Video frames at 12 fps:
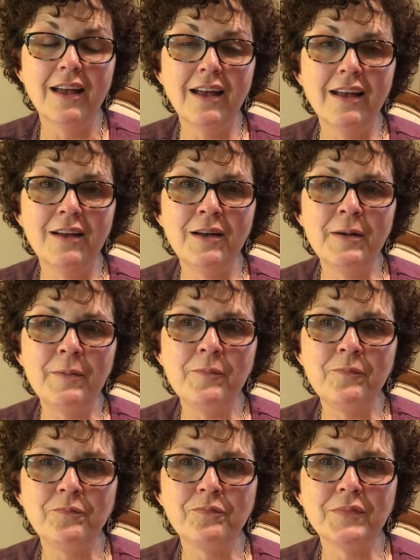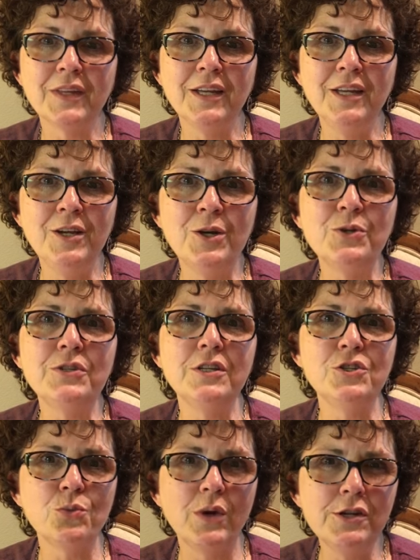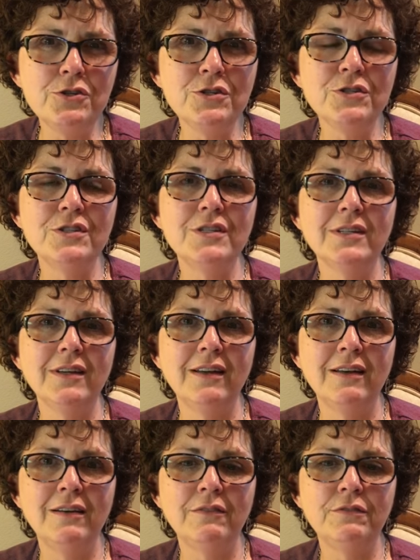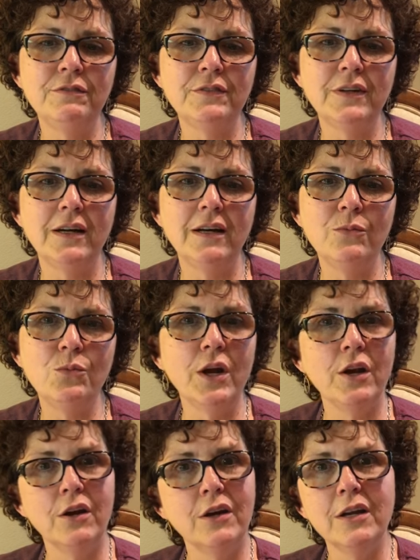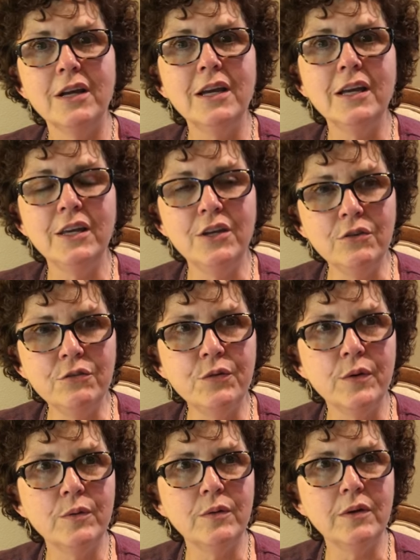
um, you know, situations of where you've